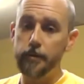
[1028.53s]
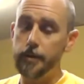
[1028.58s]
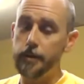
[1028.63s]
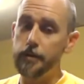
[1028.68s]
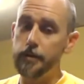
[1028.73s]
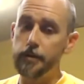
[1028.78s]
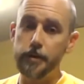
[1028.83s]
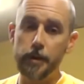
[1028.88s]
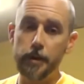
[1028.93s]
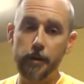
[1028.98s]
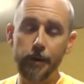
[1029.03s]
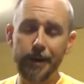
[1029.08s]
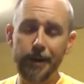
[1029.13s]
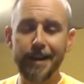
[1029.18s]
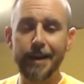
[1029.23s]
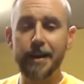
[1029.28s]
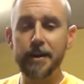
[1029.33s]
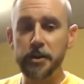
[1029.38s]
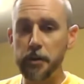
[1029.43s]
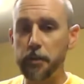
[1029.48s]
So
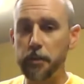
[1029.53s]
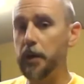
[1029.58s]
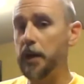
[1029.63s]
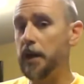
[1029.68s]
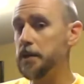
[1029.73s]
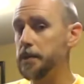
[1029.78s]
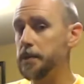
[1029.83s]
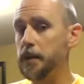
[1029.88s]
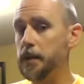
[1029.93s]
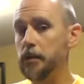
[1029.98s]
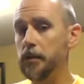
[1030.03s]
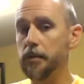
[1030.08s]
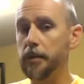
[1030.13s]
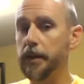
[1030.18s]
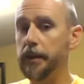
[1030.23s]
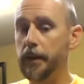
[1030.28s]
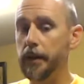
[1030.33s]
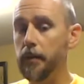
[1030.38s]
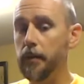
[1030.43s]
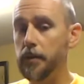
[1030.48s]
it surprised me a little
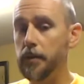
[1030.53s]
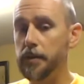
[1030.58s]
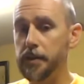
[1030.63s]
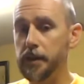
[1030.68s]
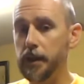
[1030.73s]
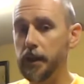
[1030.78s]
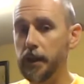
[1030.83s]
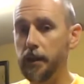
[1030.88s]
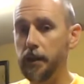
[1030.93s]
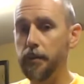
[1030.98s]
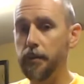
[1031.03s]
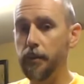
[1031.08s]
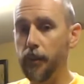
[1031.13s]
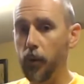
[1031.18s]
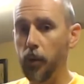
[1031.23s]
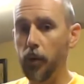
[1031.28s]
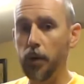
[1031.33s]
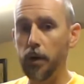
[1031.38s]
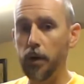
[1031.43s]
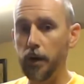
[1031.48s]
bit that I wasn't getting
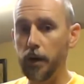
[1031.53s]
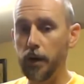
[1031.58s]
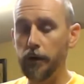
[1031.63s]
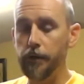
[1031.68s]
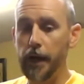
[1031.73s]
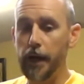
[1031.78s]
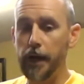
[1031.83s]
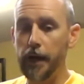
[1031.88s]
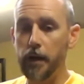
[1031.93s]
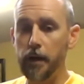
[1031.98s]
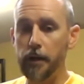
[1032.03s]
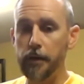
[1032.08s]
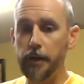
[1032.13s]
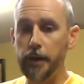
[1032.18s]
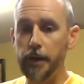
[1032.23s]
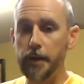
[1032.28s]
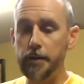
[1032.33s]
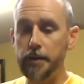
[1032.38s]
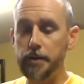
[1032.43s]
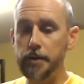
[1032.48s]
more of that on
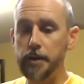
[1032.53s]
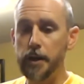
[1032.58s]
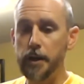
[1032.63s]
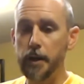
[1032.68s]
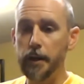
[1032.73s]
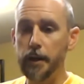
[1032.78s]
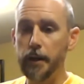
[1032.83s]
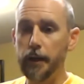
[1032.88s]
this.